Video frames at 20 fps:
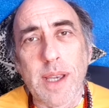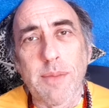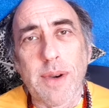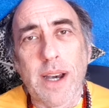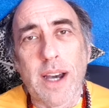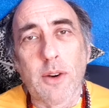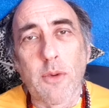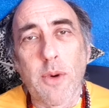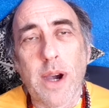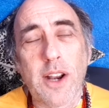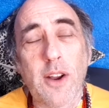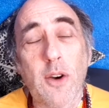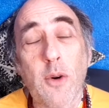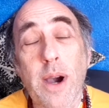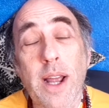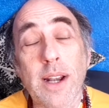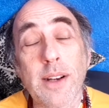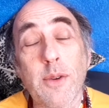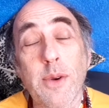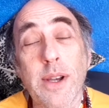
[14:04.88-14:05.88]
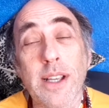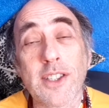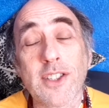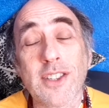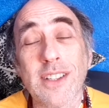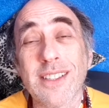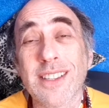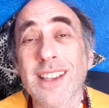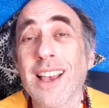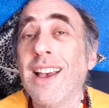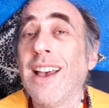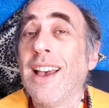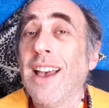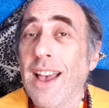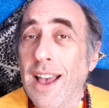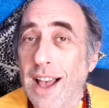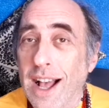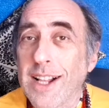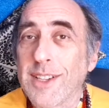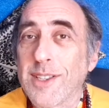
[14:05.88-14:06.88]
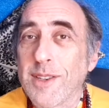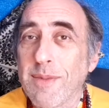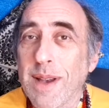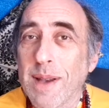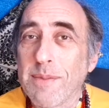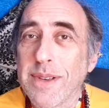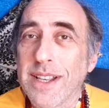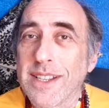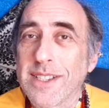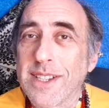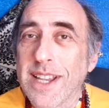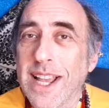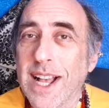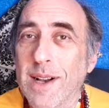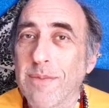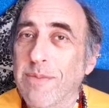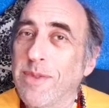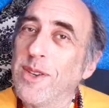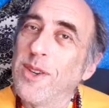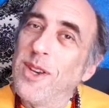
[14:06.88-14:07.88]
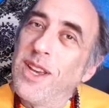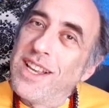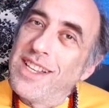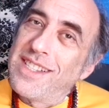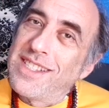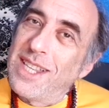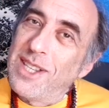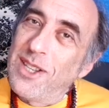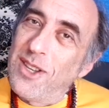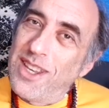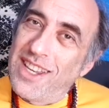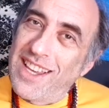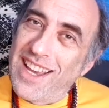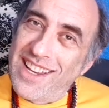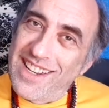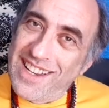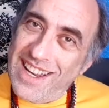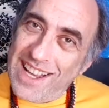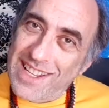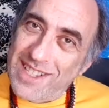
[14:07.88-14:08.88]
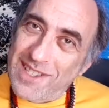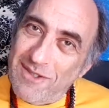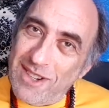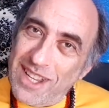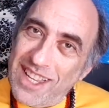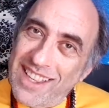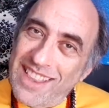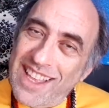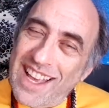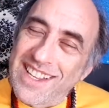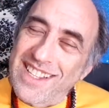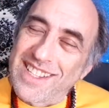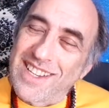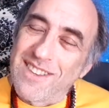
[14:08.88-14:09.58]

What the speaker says: about 101 questions, I'll do my best to help you. See you here next week. Thanks,